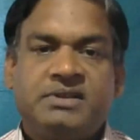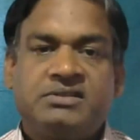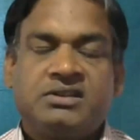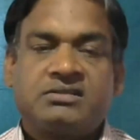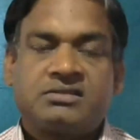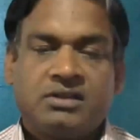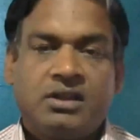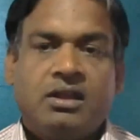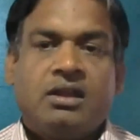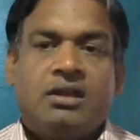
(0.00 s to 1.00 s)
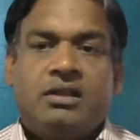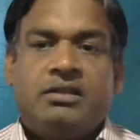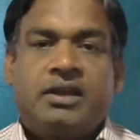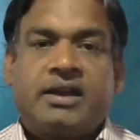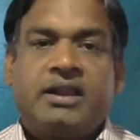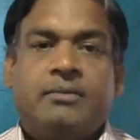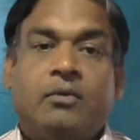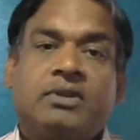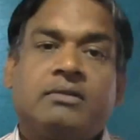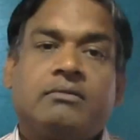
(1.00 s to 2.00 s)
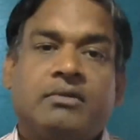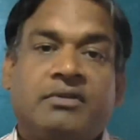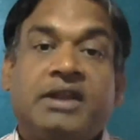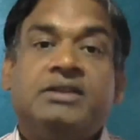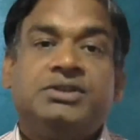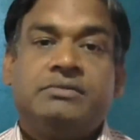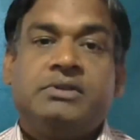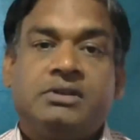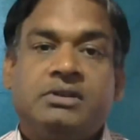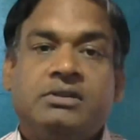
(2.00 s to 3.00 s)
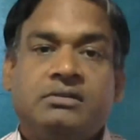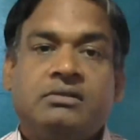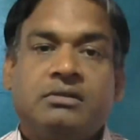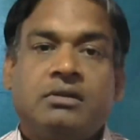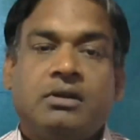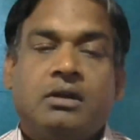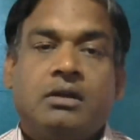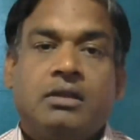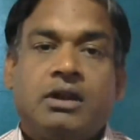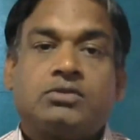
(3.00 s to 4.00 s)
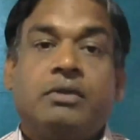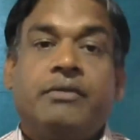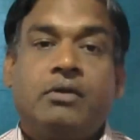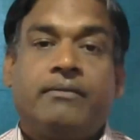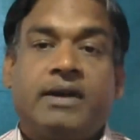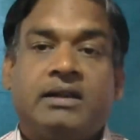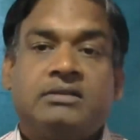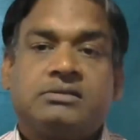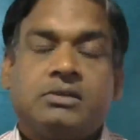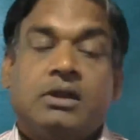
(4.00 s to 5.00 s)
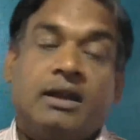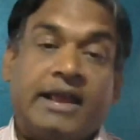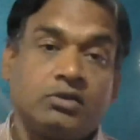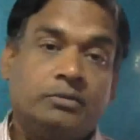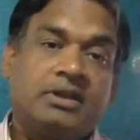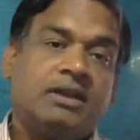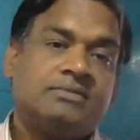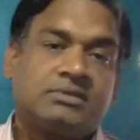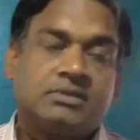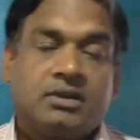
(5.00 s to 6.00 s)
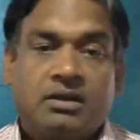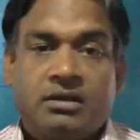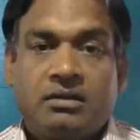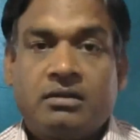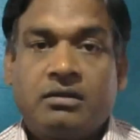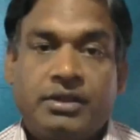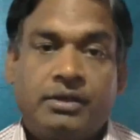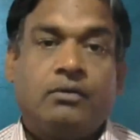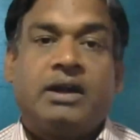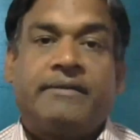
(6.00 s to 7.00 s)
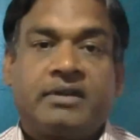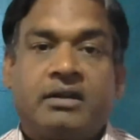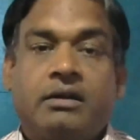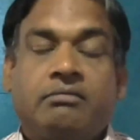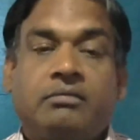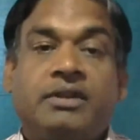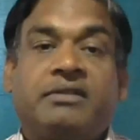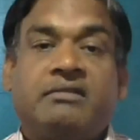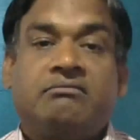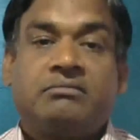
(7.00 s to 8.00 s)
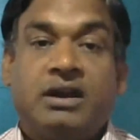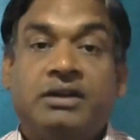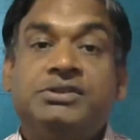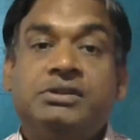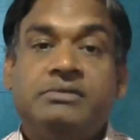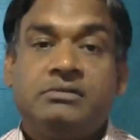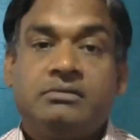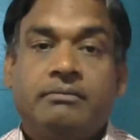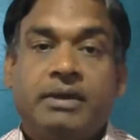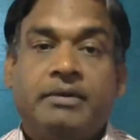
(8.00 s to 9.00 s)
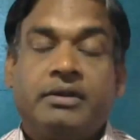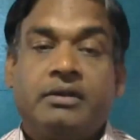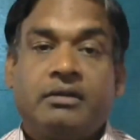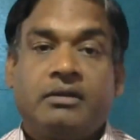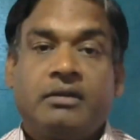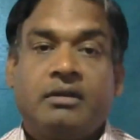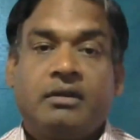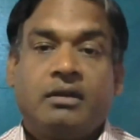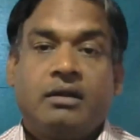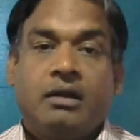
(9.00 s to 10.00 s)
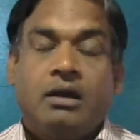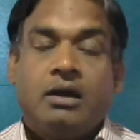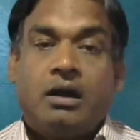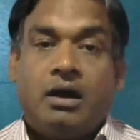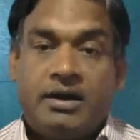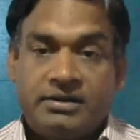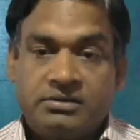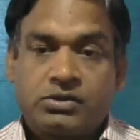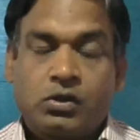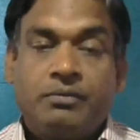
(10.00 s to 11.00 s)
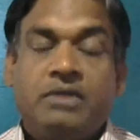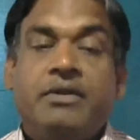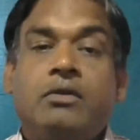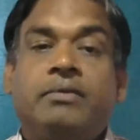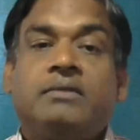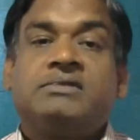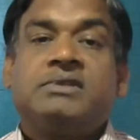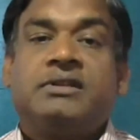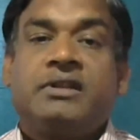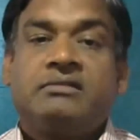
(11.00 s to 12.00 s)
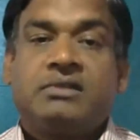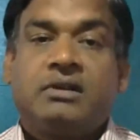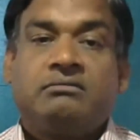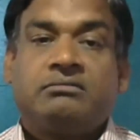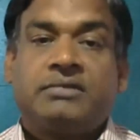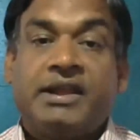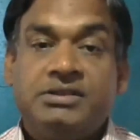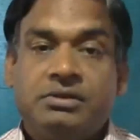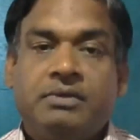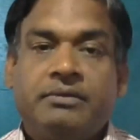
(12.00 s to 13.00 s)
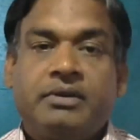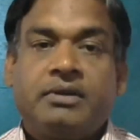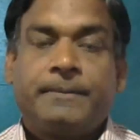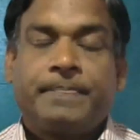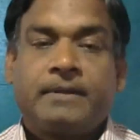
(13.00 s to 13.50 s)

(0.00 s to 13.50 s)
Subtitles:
pictures, they carry more than 10 GB. There are so many video files, like so many games they go after, they take 30 GB memory, and so many video films they take around 10 GB memory.